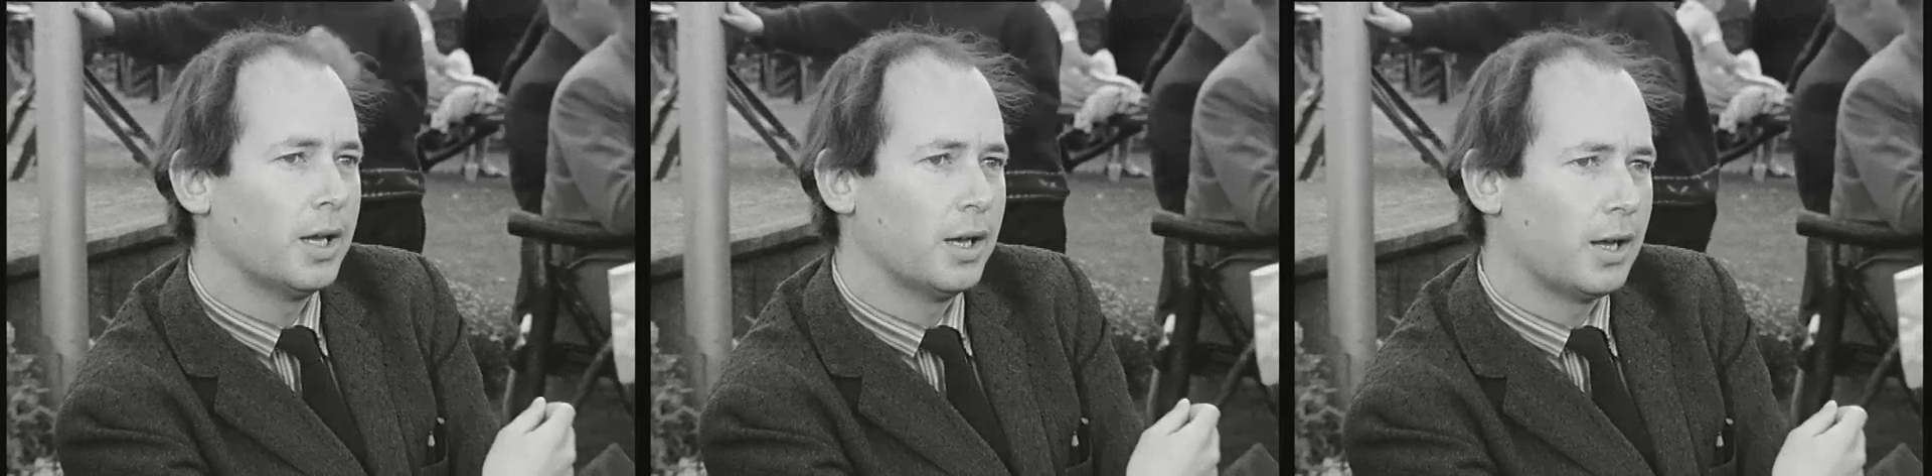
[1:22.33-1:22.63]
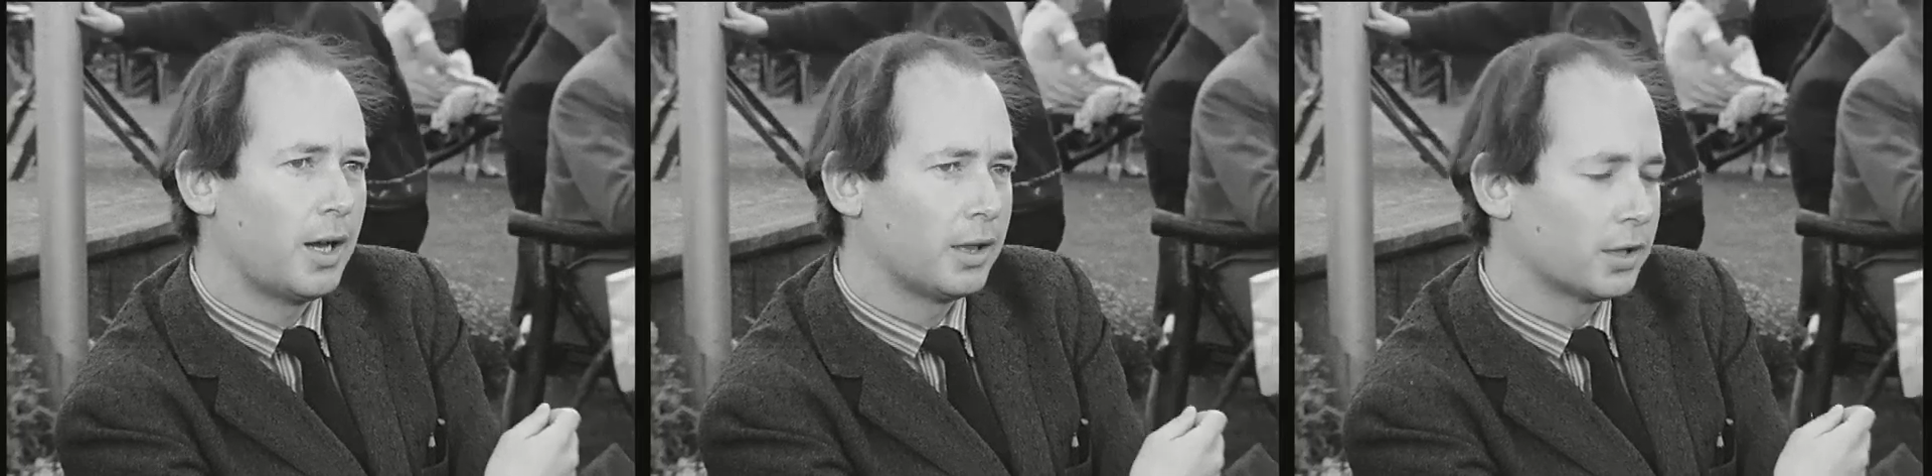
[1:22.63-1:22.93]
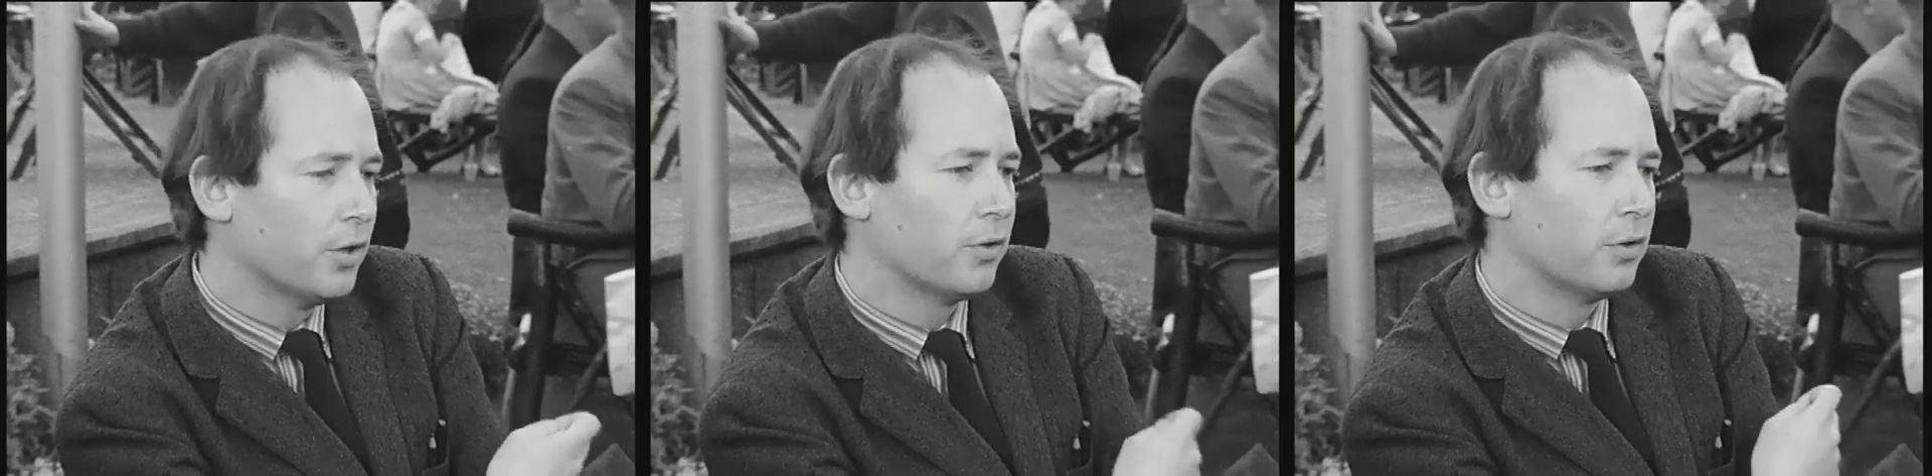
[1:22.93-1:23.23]
I'll
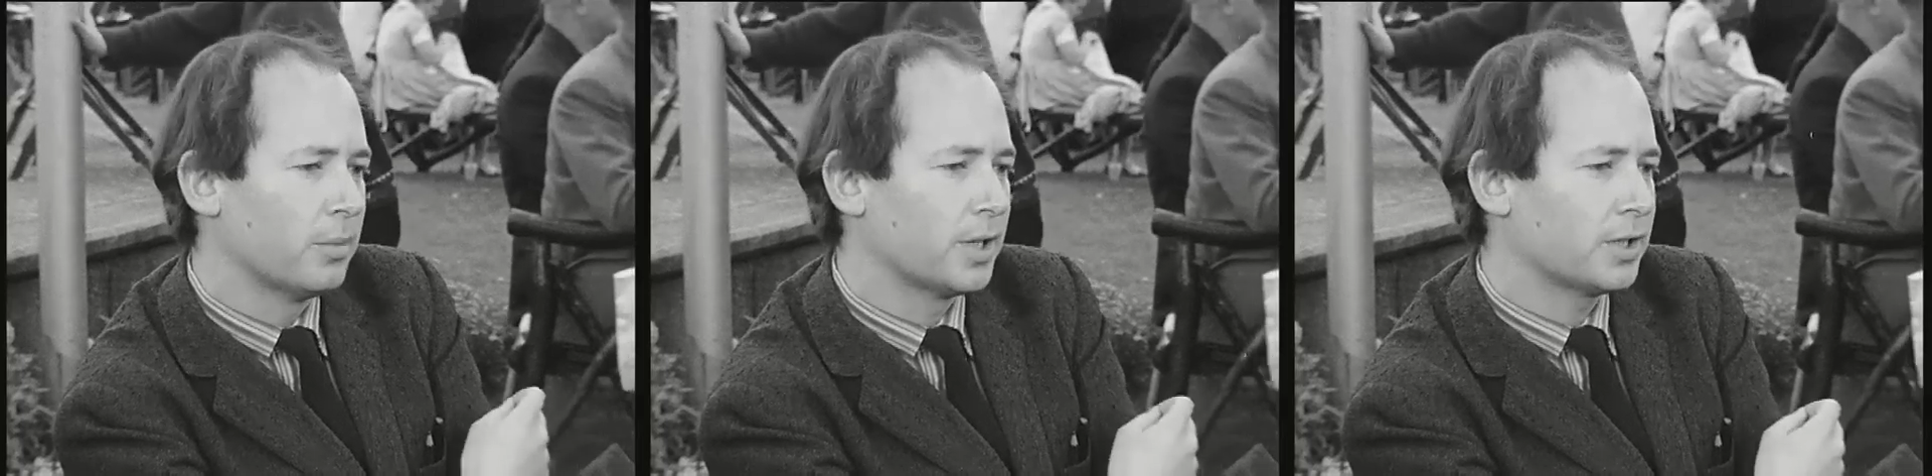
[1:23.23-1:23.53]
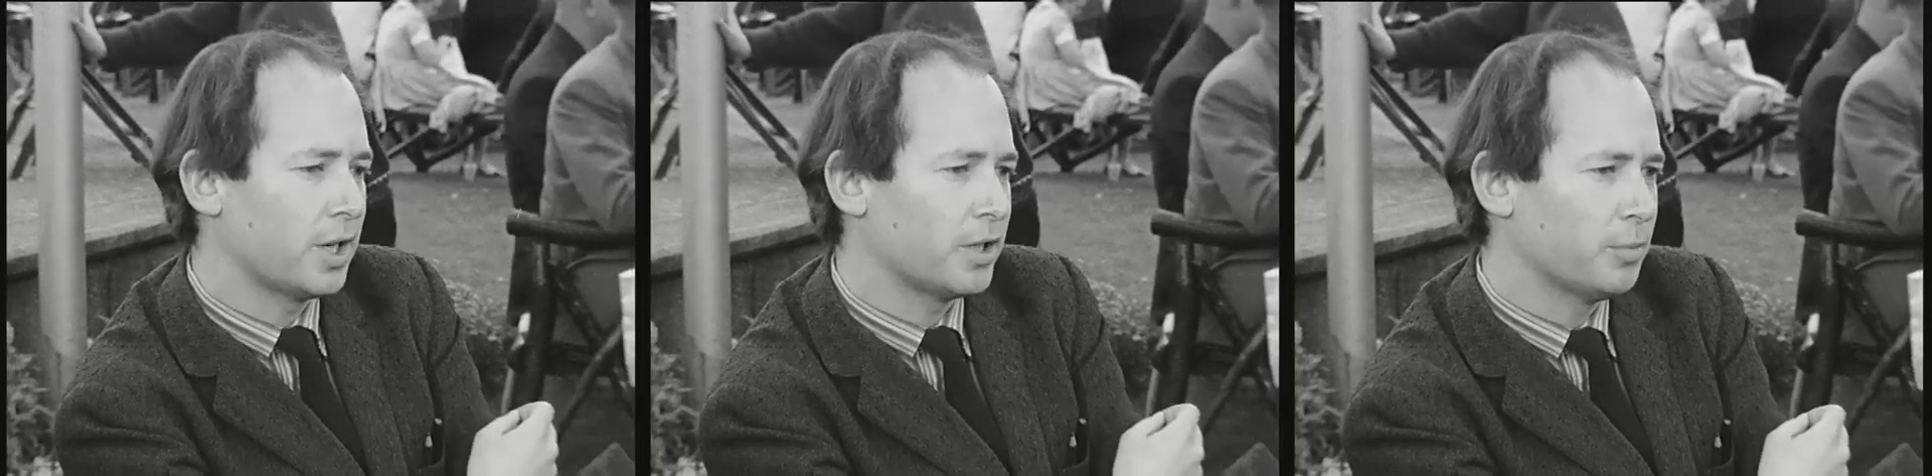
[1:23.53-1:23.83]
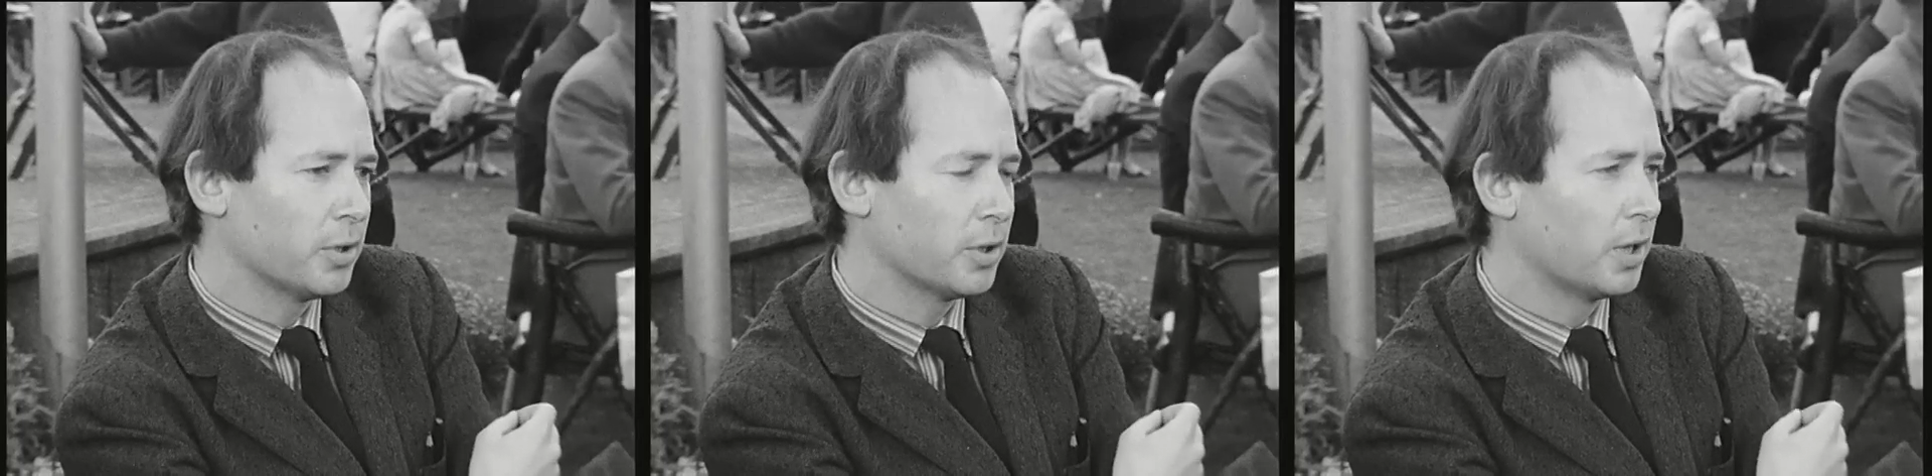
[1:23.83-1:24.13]
go through my
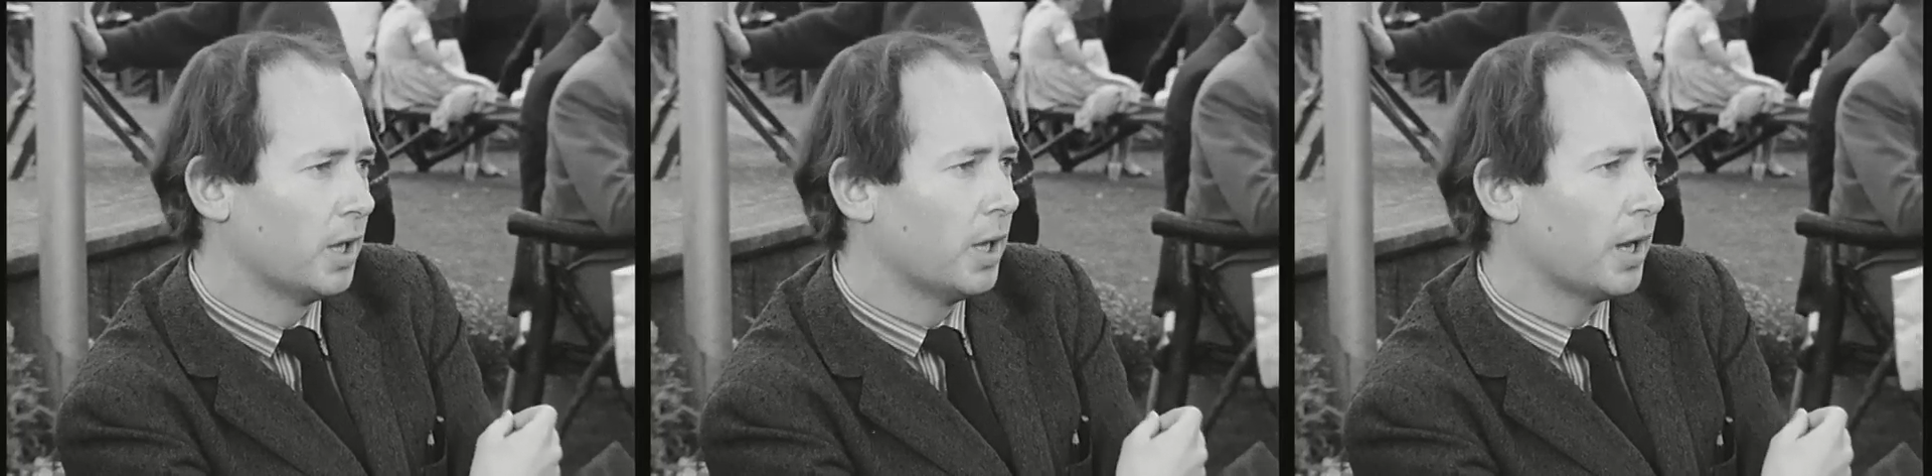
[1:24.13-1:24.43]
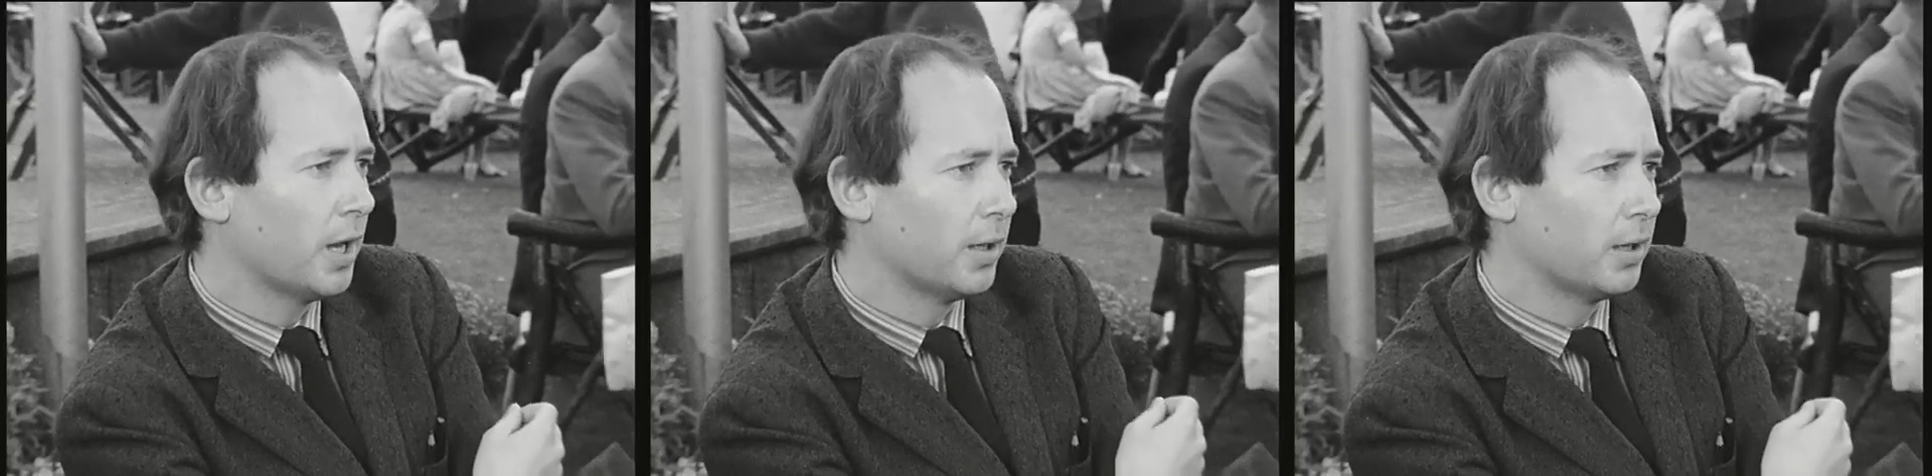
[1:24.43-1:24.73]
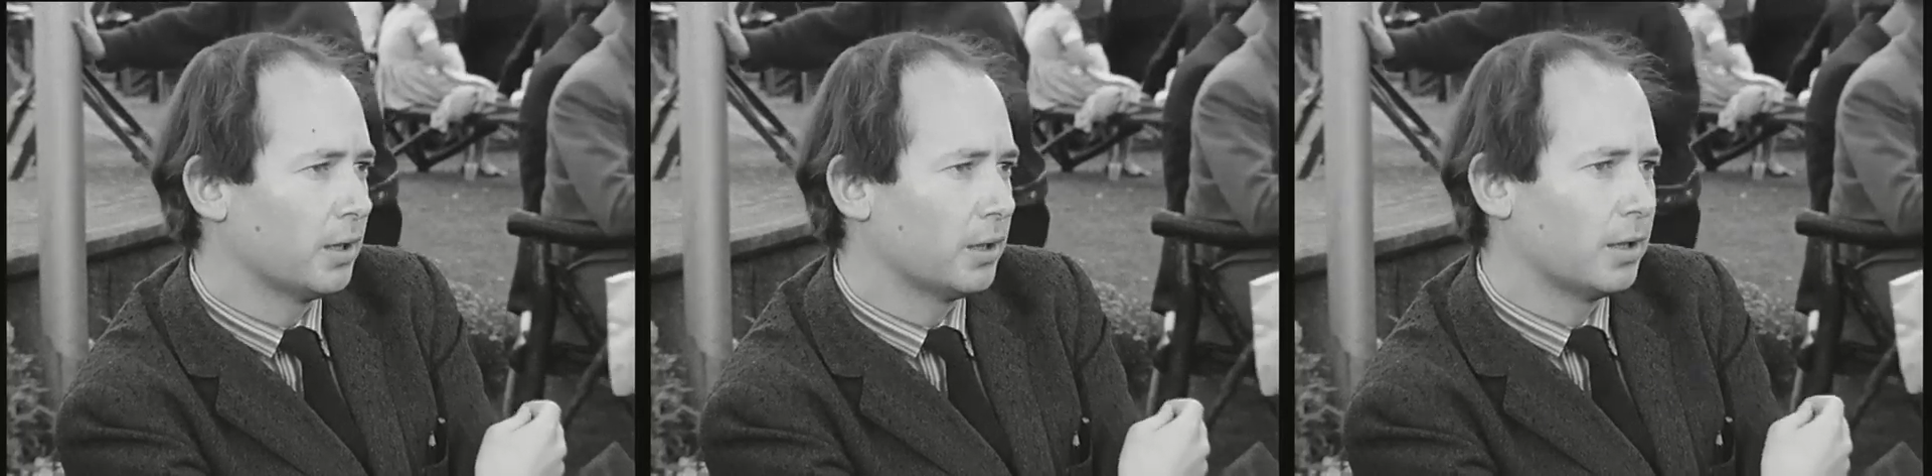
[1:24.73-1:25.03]
sketchbook
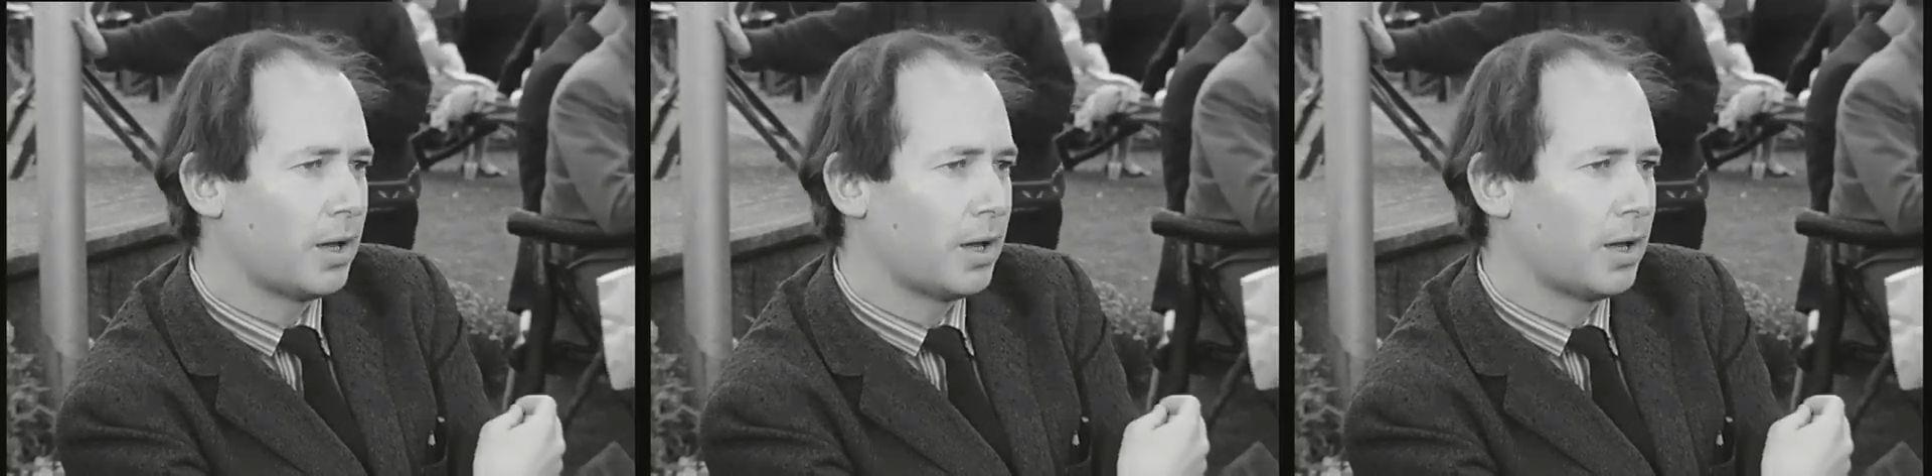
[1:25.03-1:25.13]
and